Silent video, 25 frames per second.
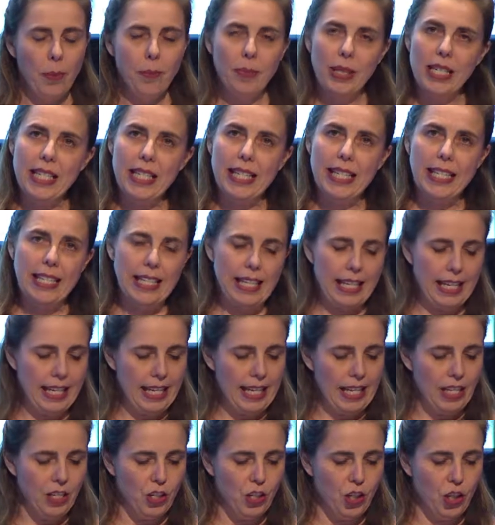
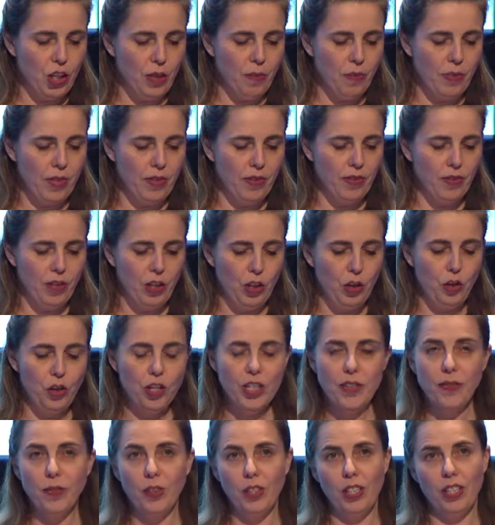particularly in terms of the
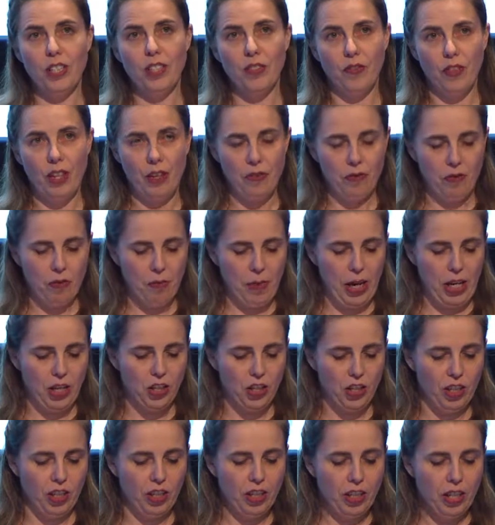usefulness of the
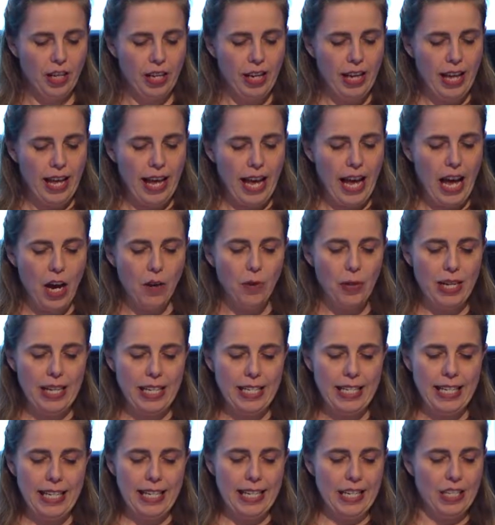information, how
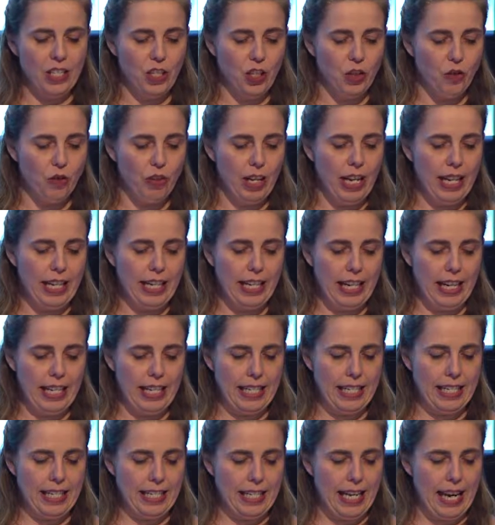easy it is to read and
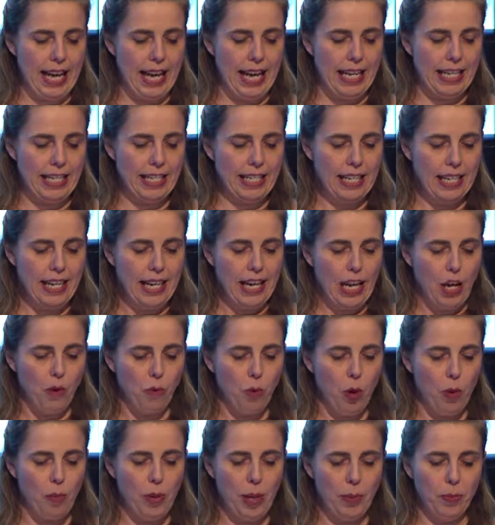understand,
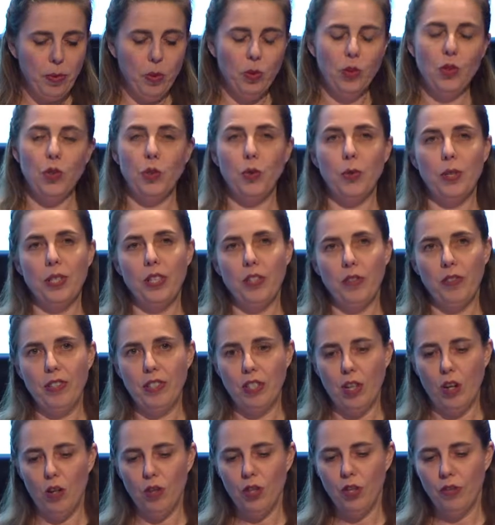and what people do as a
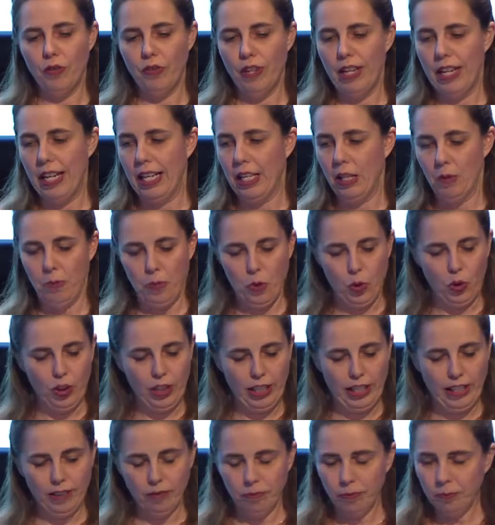result of reading the
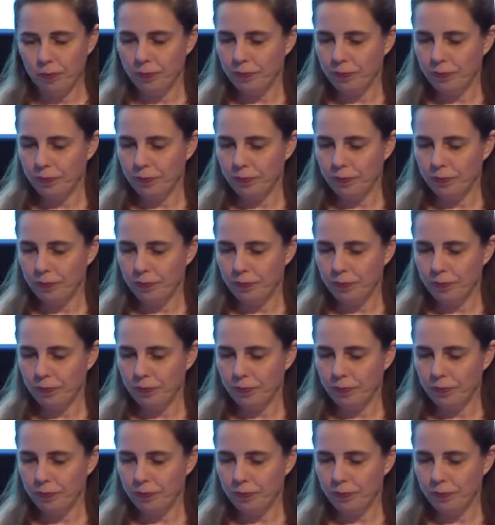booklet.